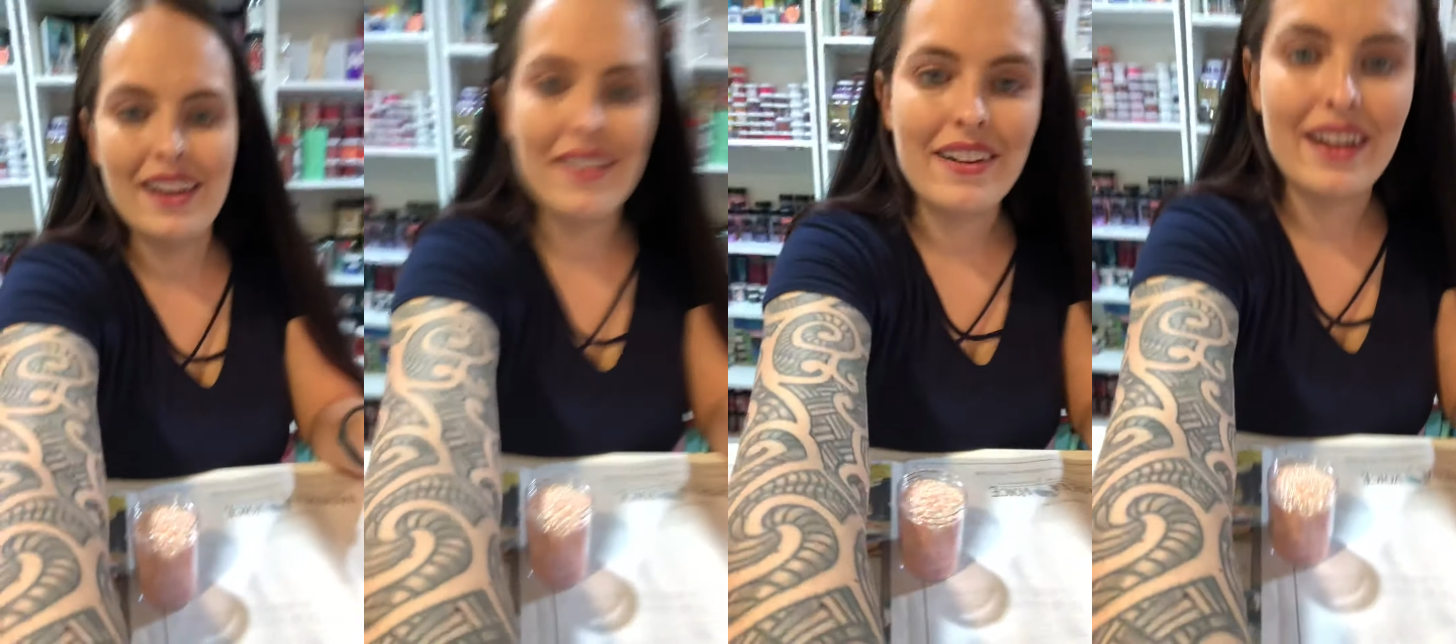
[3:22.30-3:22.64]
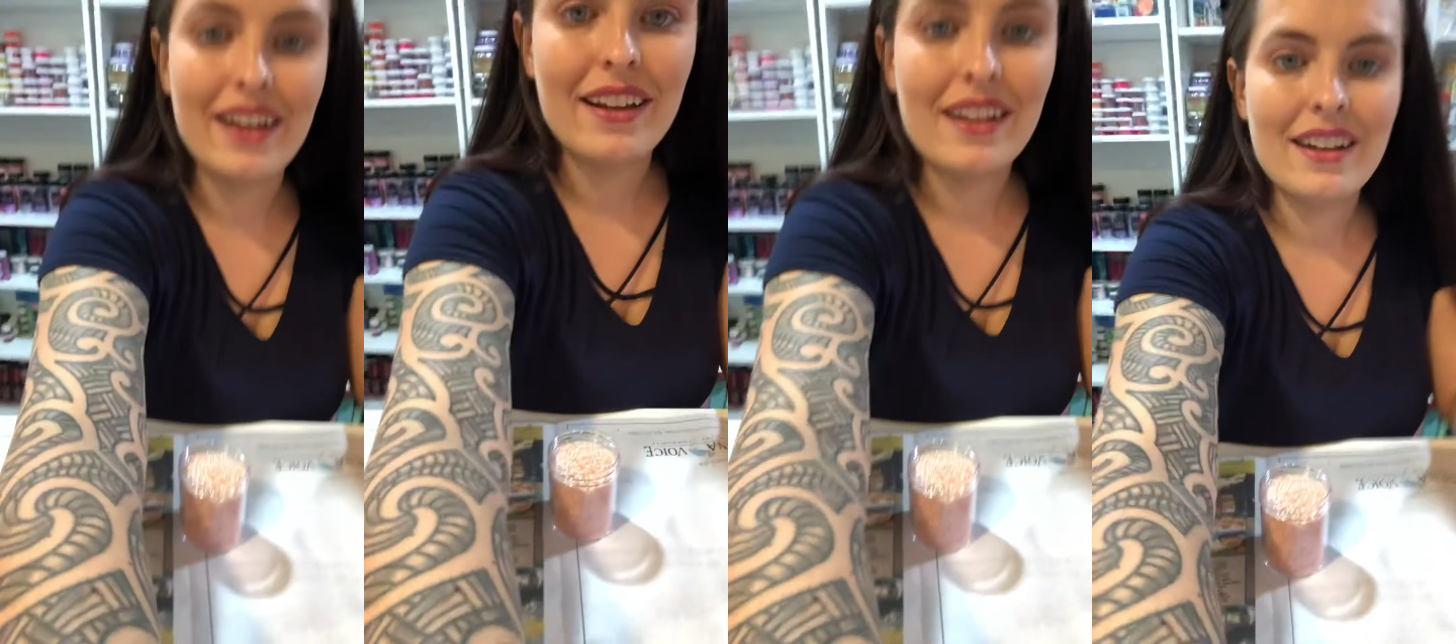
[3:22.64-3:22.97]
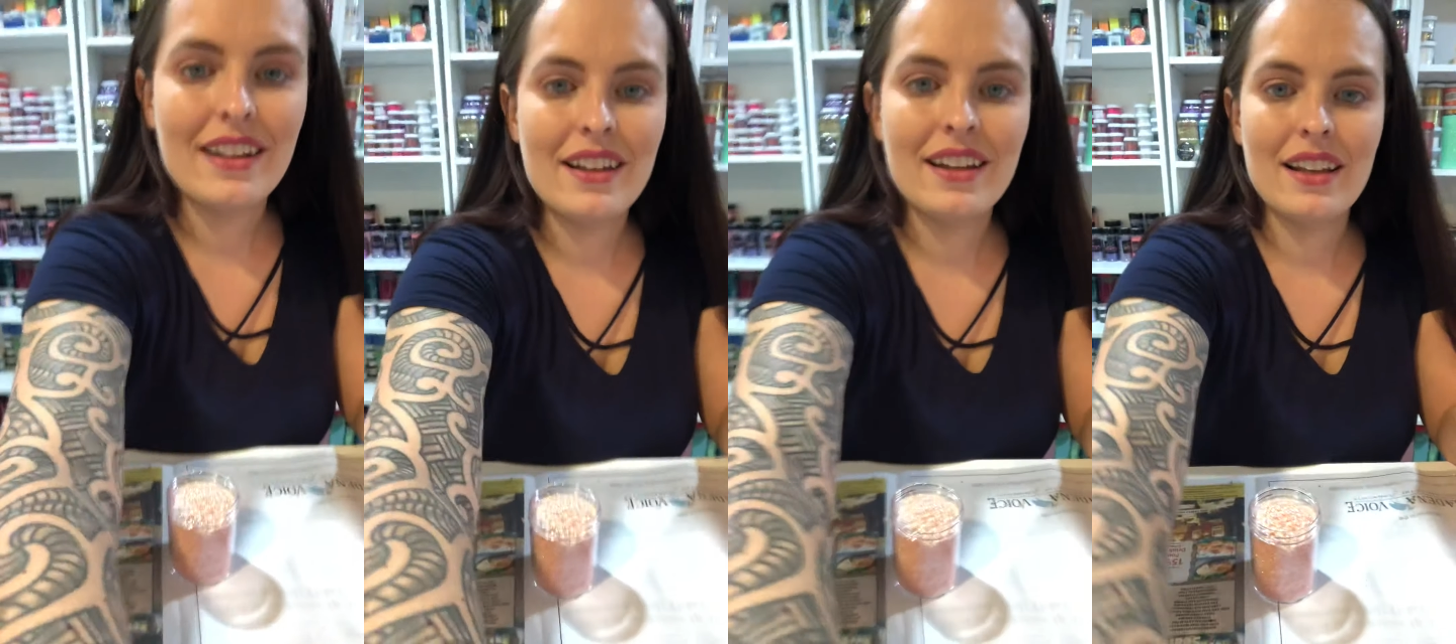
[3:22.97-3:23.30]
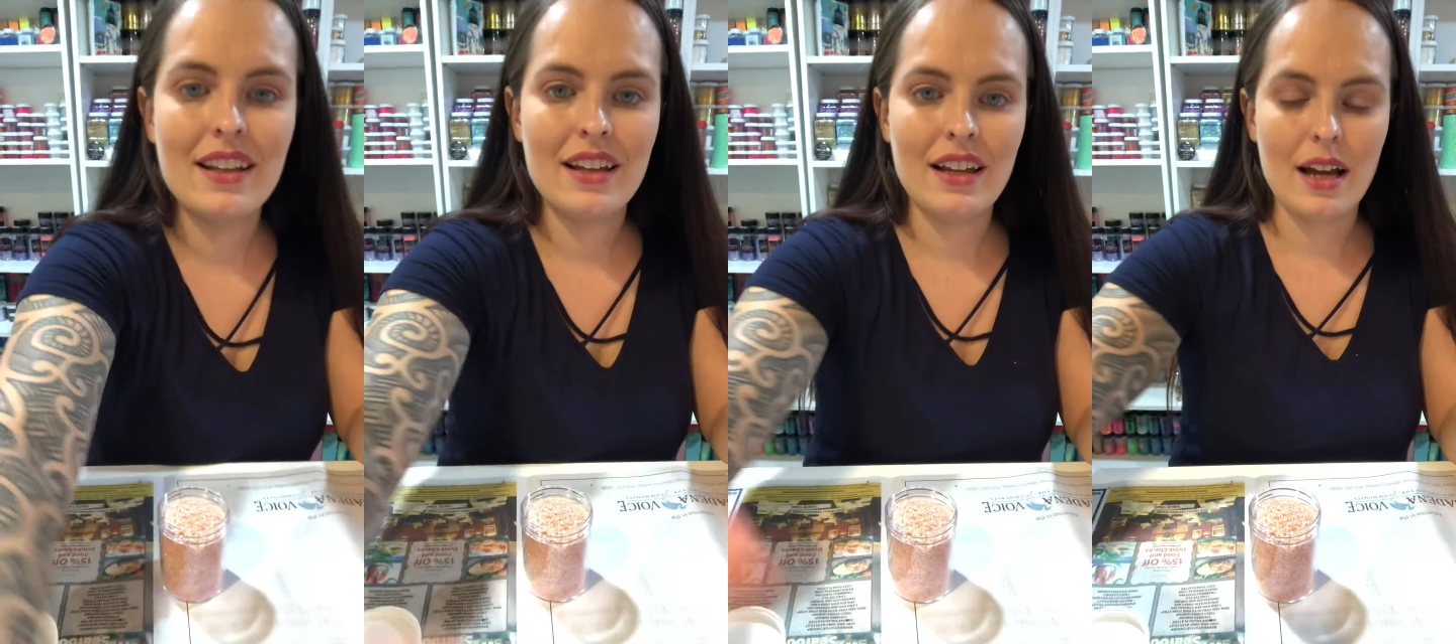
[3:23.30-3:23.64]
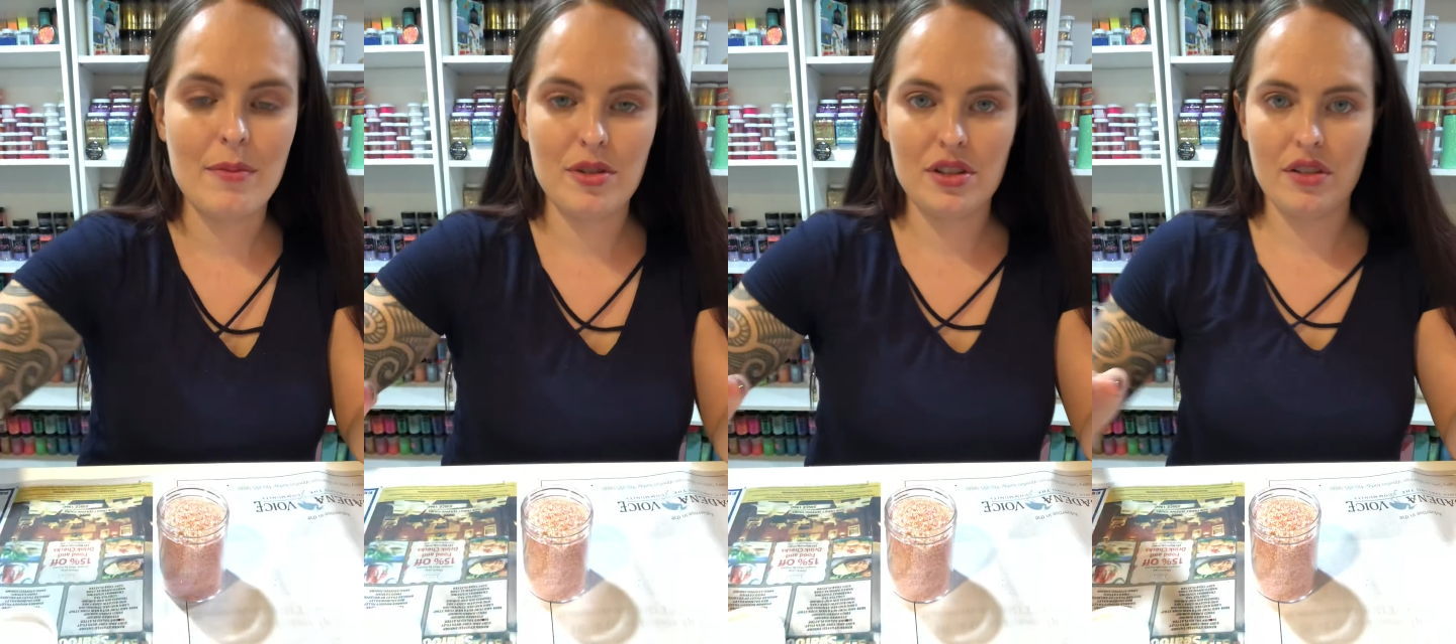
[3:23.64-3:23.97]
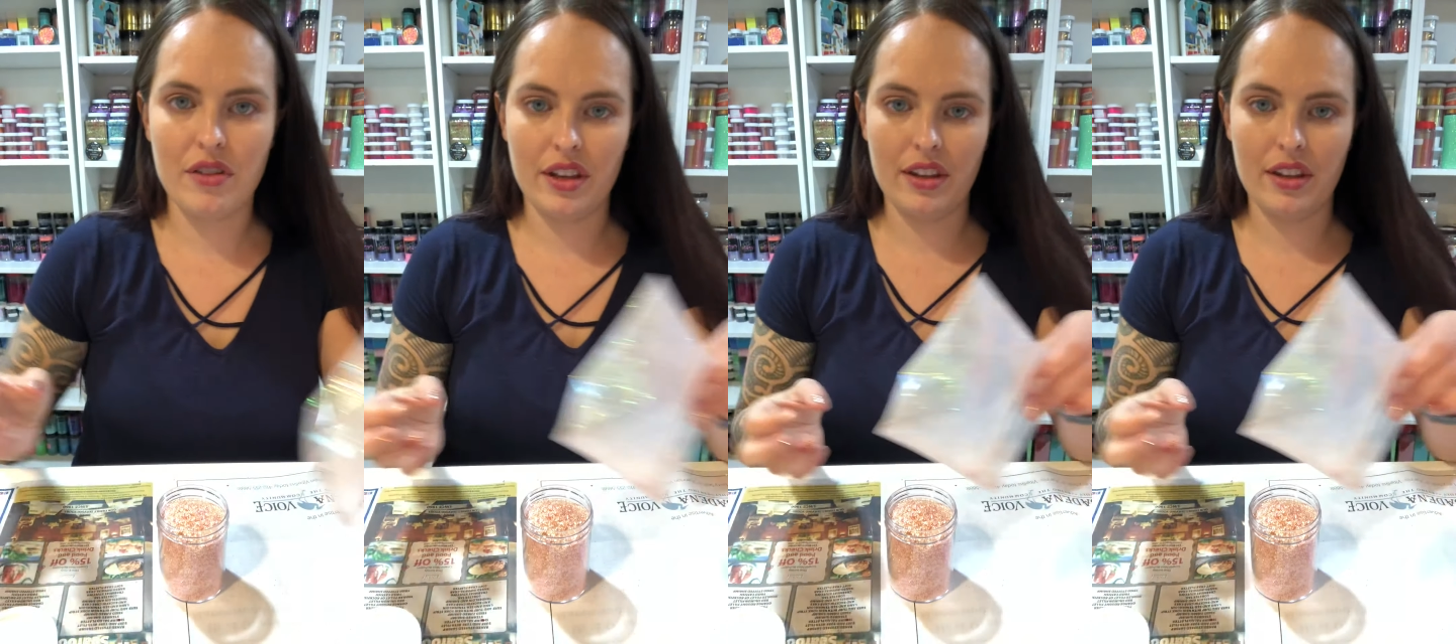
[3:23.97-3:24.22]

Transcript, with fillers: Okay. I'm used to going